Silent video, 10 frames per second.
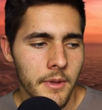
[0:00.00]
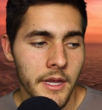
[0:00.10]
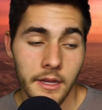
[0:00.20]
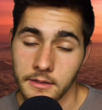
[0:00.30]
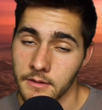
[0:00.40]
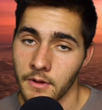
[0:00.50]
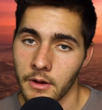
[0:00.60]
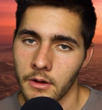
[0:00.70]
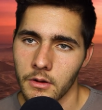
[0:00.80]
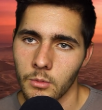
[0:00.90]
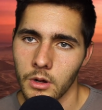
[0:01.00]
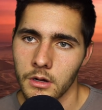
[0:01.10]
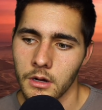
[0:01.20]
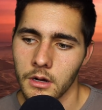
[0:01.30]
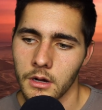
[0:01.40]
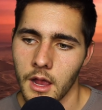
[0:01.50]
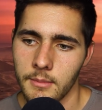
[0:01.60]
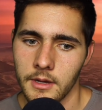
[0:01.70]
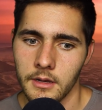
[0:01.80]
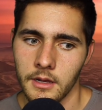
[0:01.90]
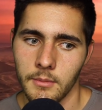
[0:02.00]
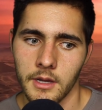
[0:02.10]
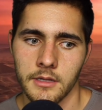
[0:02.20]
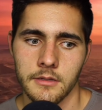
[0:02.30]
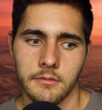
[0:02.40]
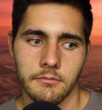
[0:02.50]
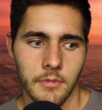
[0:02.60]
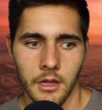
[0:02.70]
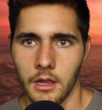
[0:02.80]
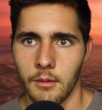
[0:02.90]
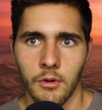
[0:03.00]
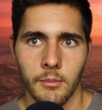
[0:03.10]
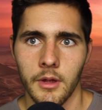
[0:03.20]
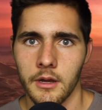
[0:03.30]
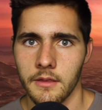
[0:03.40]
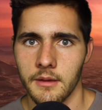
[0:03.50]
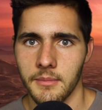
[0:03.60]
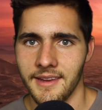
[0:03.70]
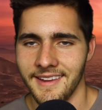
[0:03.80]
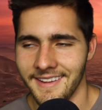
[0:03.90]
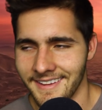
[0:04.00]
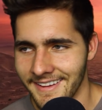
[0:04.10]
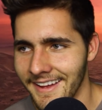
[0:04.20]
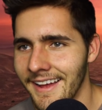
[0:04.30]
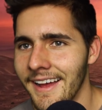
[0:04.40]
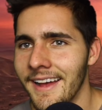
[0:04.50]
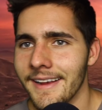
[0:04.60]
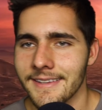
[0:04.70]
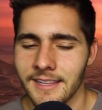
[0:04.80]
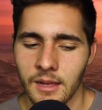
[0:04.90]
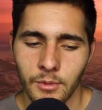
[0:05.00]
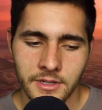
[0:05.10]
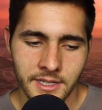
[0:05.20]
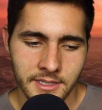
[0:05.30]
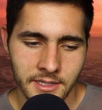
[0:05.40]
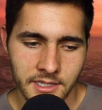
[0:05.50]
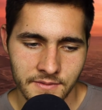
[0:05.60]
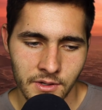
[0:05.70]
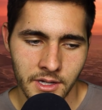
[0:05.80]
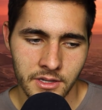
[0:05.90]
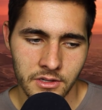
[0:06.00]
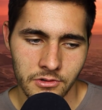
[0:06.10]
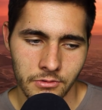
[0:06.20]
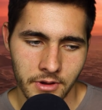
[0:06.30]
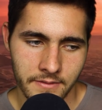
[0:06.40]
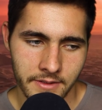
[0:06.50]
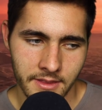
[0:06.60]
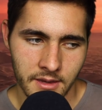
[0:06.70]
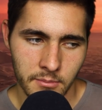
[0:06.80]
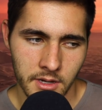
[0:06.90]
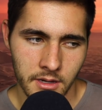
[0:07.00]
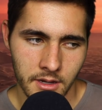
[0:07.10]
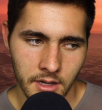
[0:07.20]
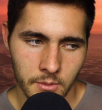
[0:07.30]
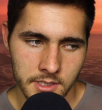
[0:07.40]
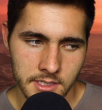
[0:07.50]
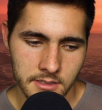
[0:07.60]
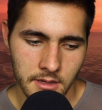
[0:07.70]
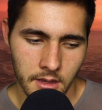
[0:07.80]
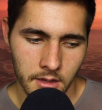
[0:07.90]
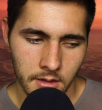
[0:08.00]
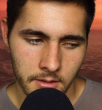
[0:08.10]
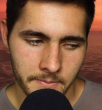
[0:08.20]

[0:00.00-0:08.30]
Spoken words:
He is a very hard worker. I mean, he makes a lot more money than me. He's a lot more successful and driven than me, I would say.